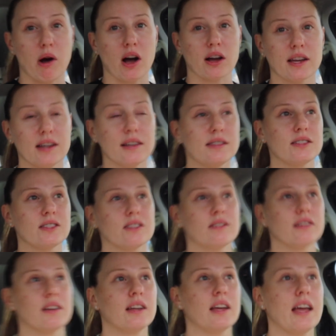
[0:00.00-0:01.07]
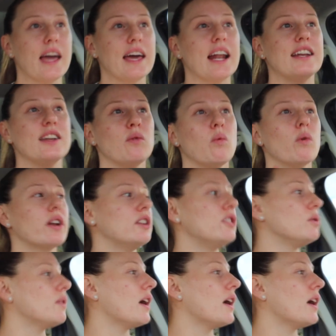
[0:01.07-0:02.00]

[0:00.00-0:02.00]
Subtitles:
pockets and I didn't want to do